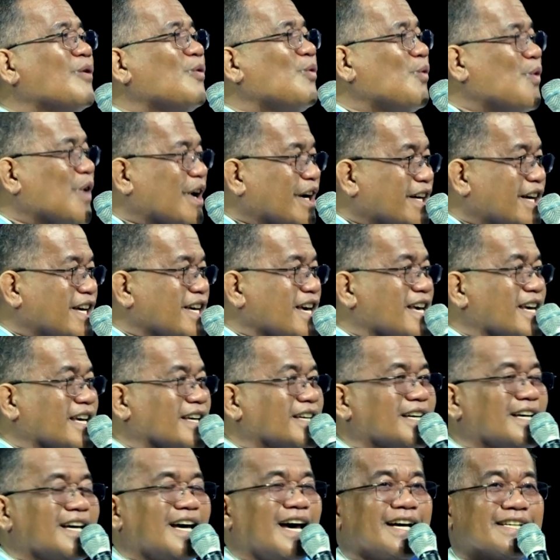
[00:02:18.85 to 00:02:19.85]
working
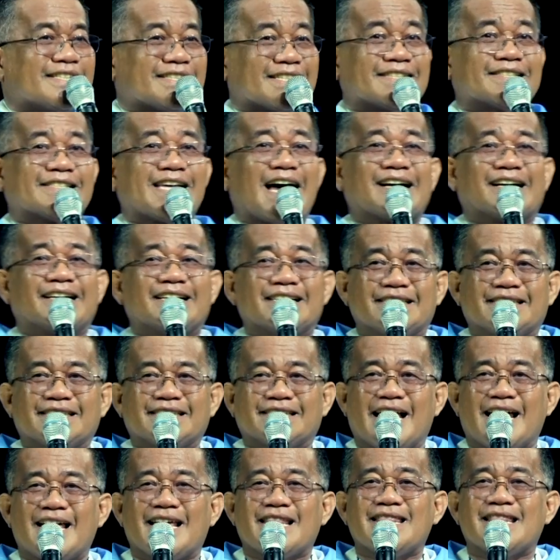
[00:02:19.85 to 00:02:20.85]
as a
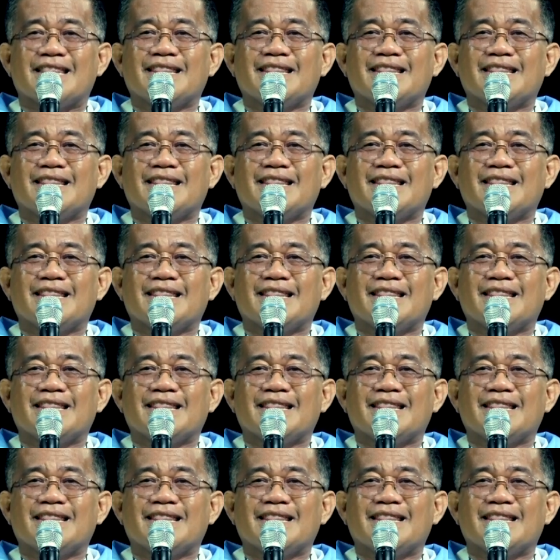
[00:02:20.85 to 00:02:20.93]
sacristan.